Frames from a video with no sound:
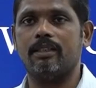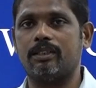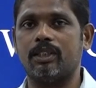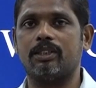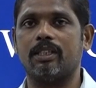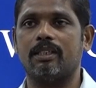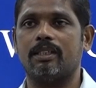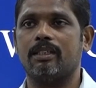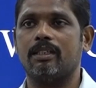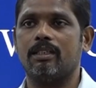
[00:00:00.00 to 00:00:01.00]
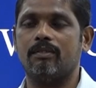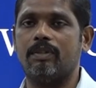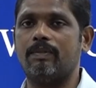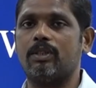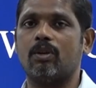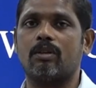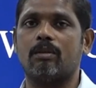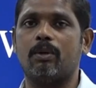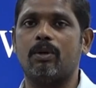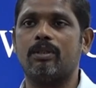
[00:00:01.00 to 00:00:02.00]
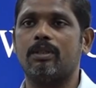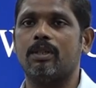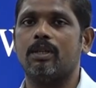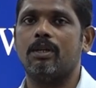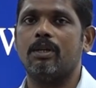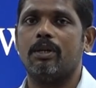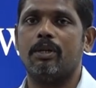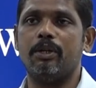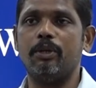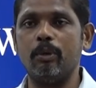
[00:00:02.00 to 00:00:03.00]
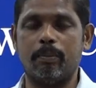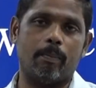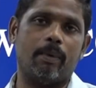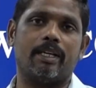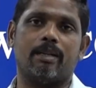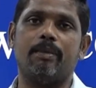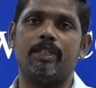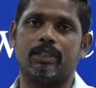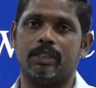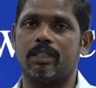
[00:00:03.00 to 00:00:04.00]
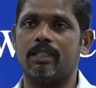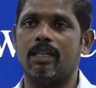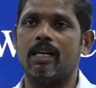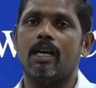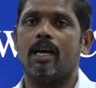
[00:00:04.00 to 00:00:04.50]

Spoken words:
this session, we will talk about new public administration,